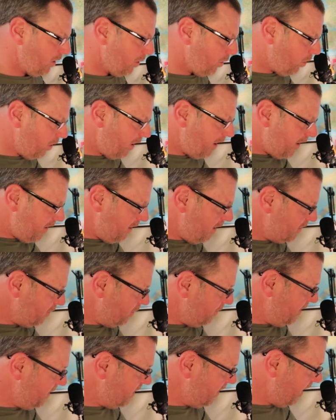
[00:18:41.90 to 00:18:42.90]
quite a nice
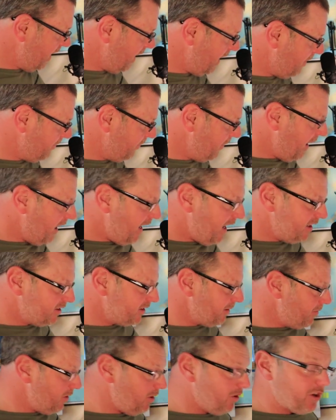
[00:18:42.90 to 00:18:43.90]
little piece of kit. It's
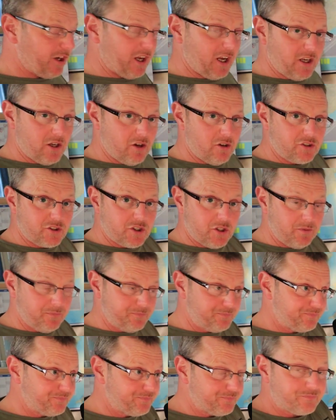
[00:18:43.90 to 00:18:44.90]
something you've got to get used to,
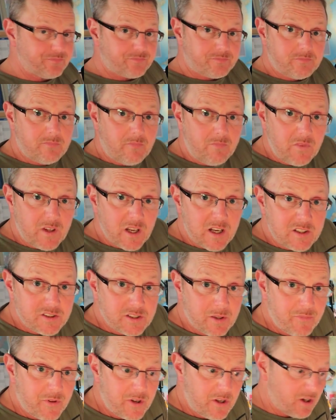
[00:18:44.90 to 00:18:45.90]
it's
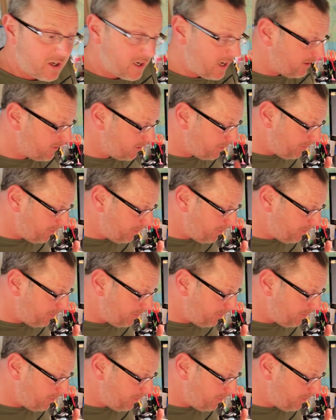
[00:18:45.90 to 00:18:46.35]
something you're going to have